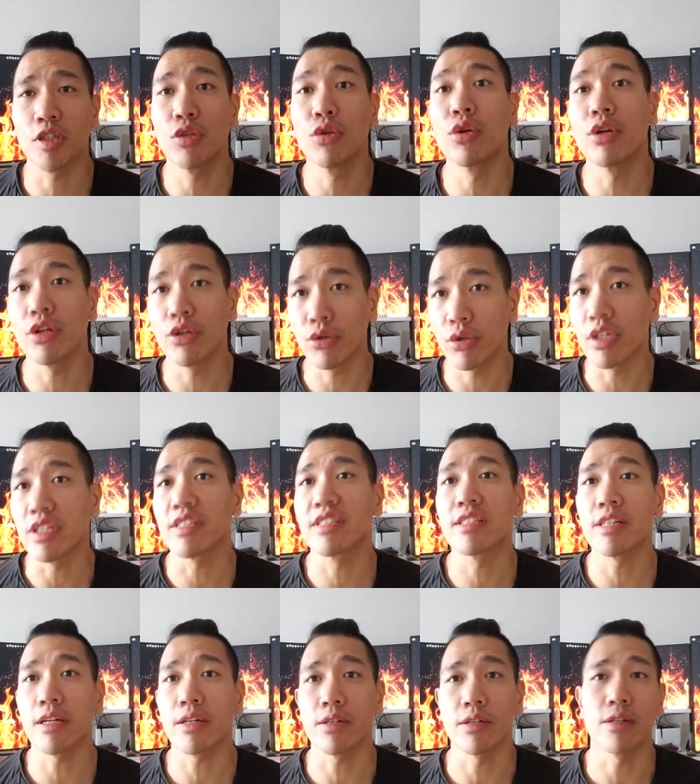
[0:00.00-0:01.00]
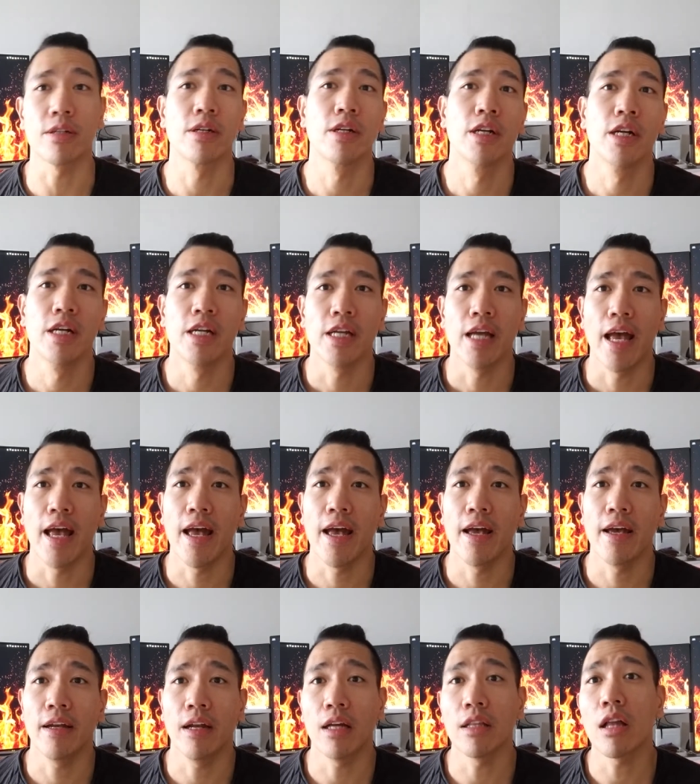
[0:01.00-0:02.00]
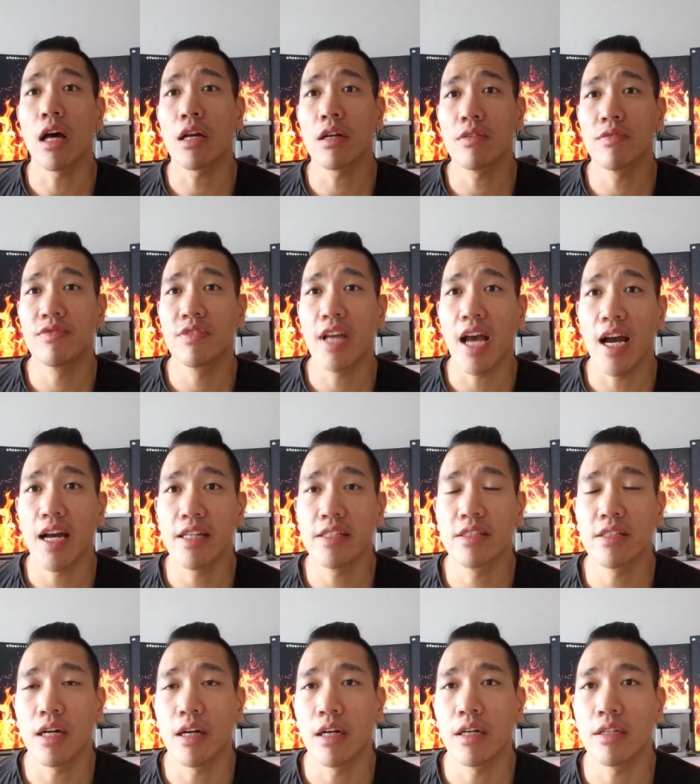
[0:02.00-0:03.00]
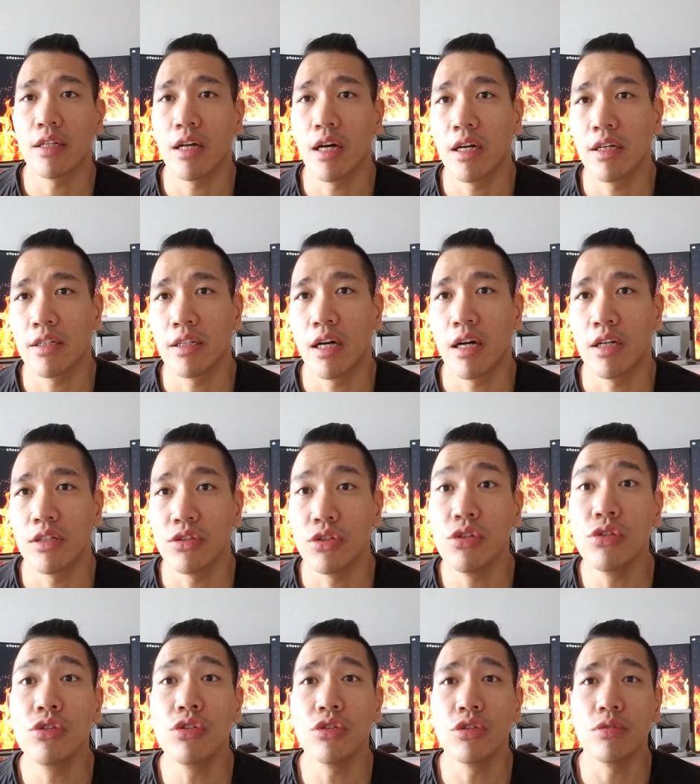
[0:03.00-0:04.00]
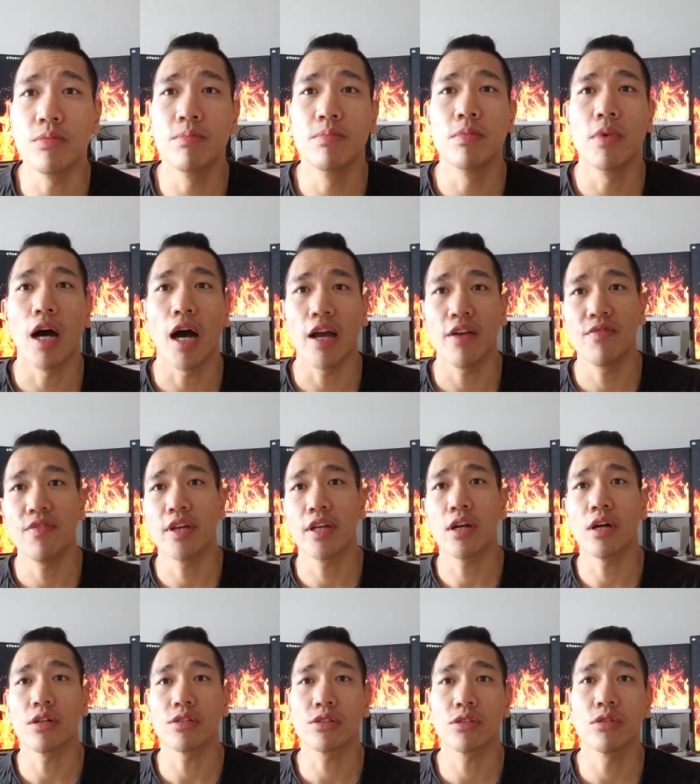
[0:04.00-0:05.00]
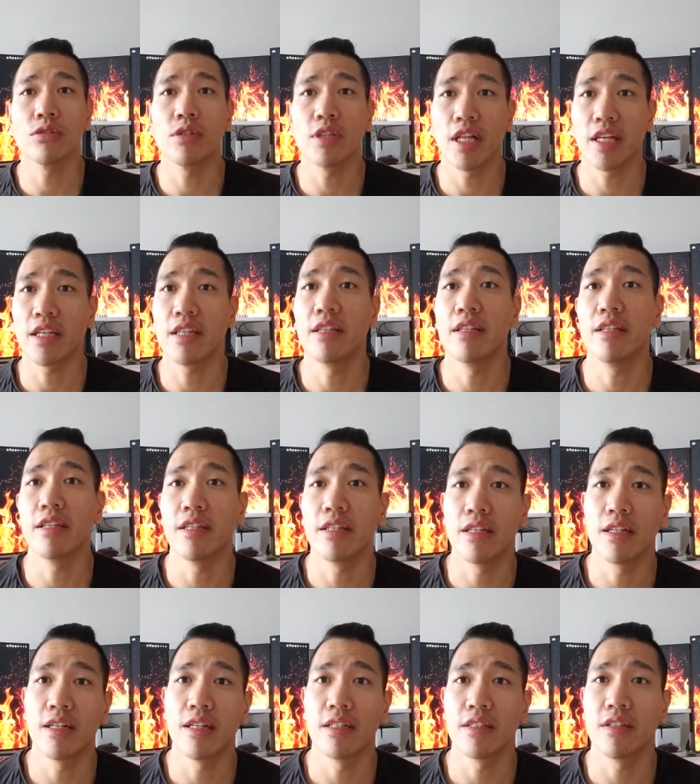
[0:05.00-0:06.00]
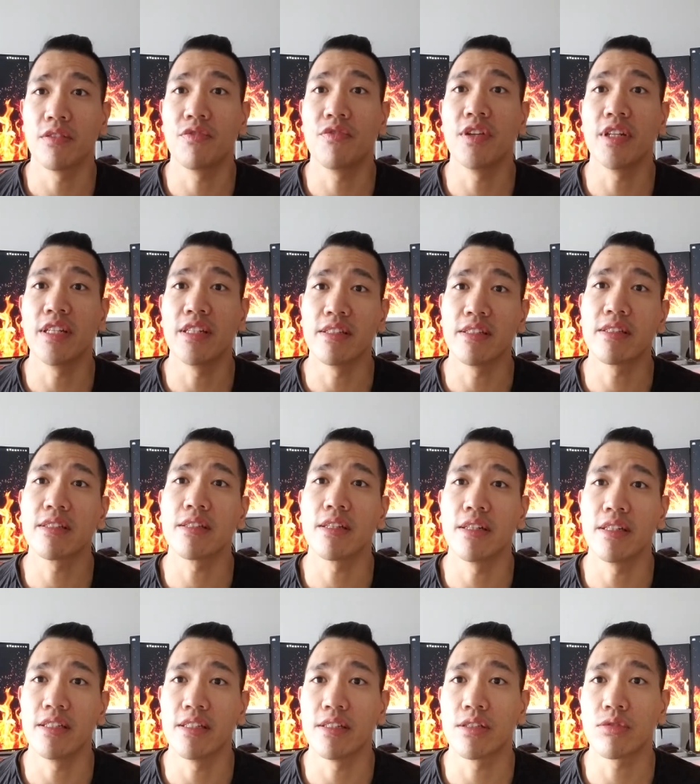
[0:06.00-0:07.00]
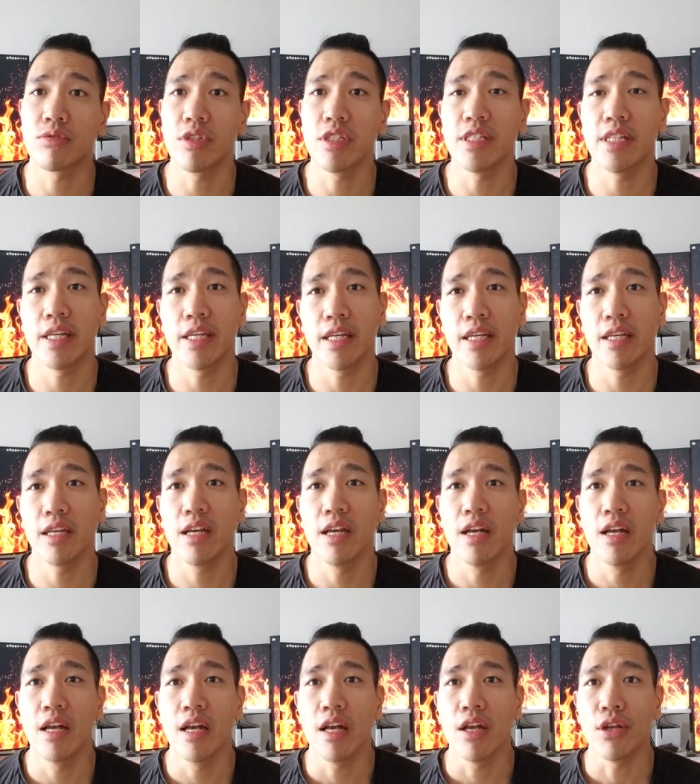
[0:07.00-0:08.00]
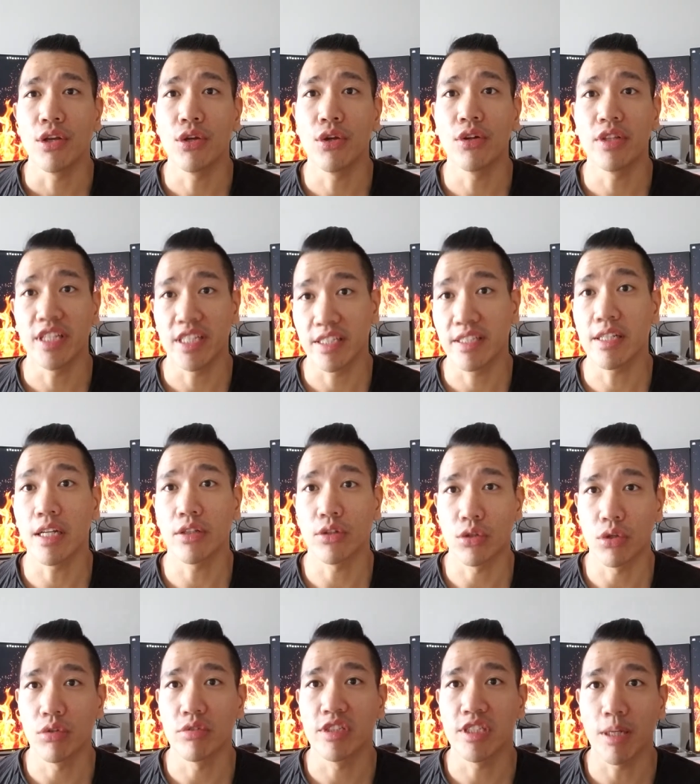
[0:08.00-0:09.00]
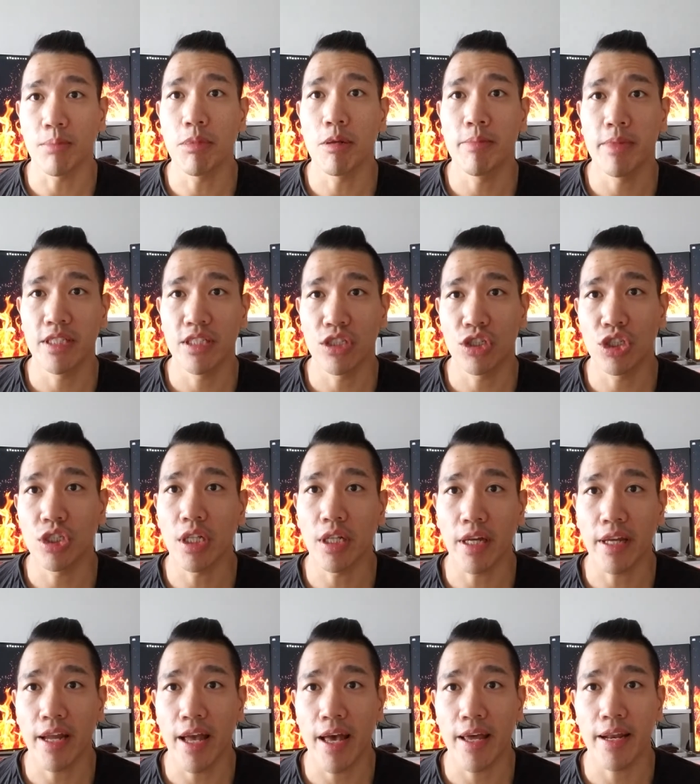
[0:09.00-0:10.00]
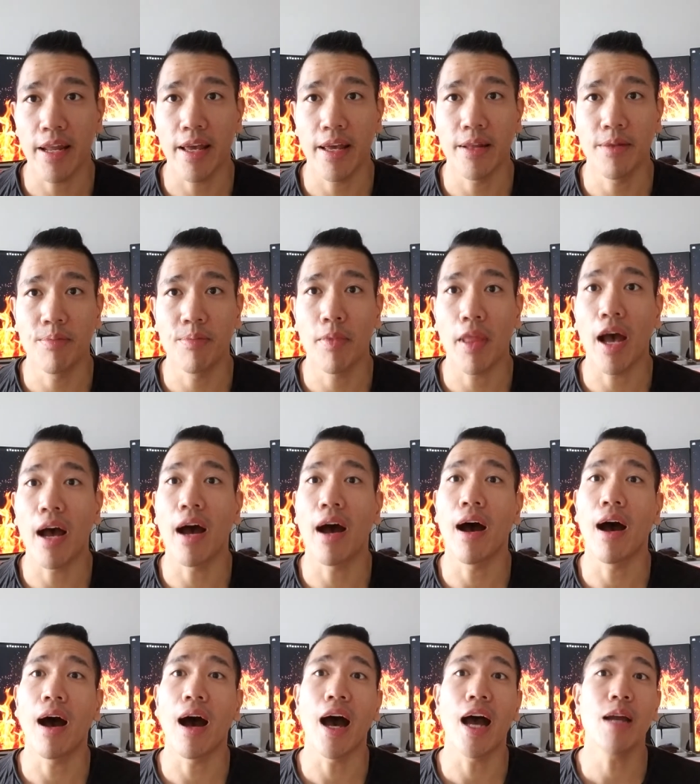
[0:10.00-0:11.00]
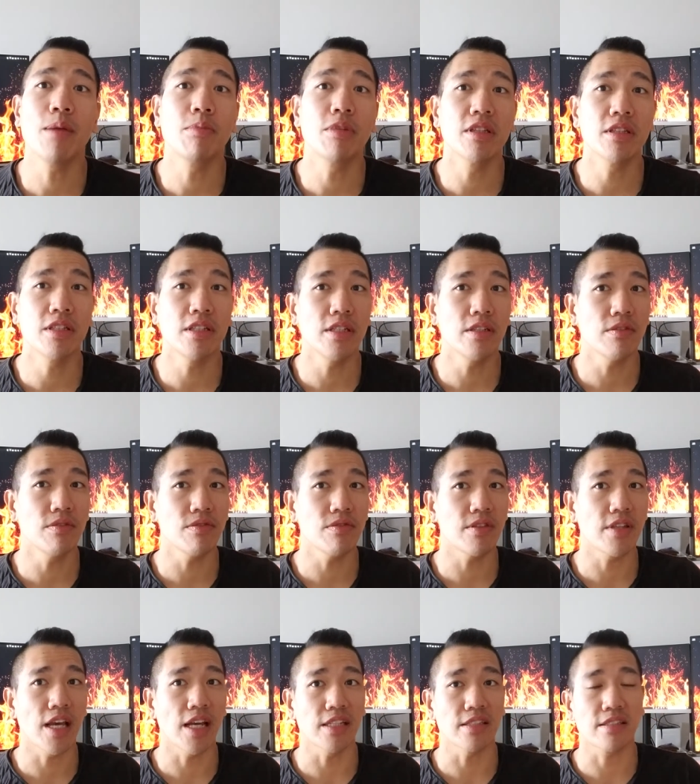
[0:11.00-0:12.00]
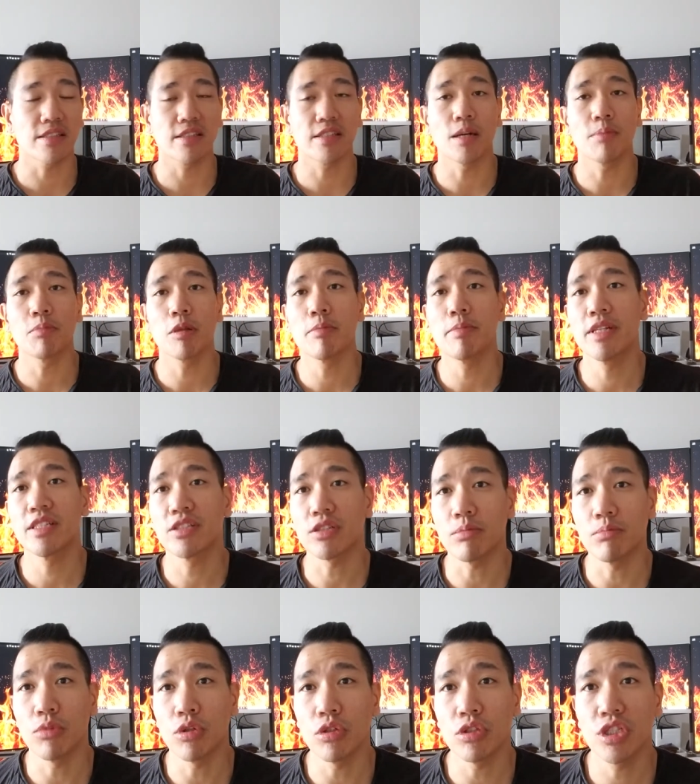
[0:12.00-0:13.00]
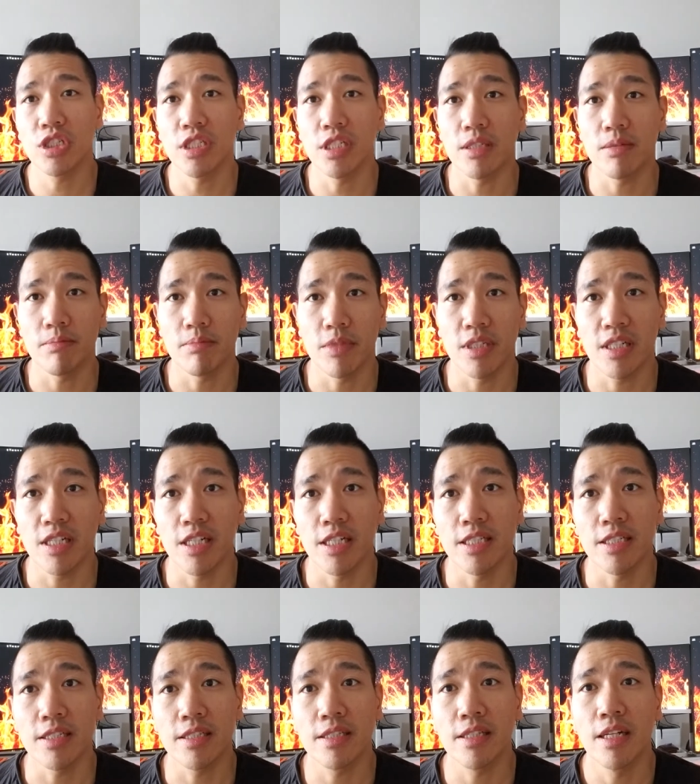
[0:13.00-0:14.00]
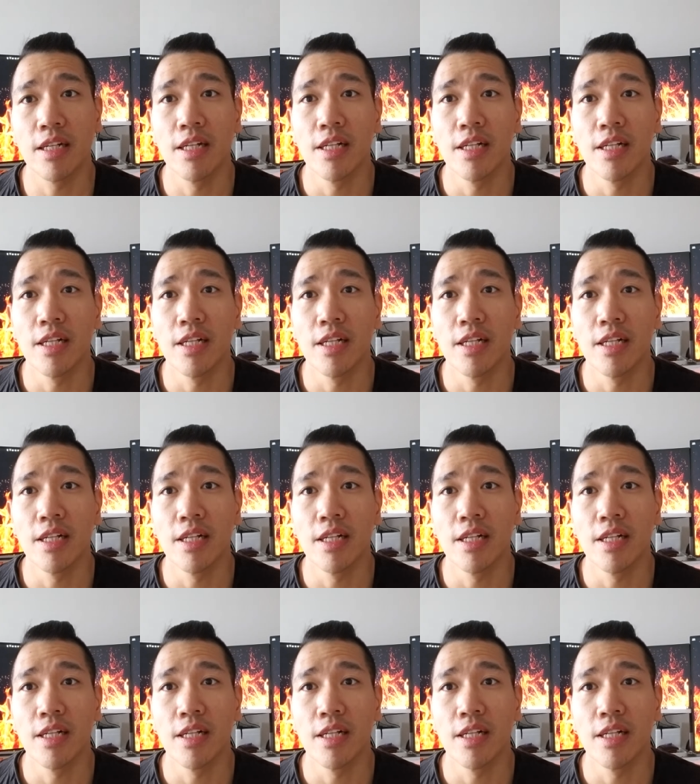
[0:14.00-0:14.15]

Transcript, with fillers: you're you're the sucker and a lot of guys on, on, on YouTube, I think also like in the uh, the fitness uh, industry, they you know they sell their own supplements and shit like that. And I believe that supplements are bullshit because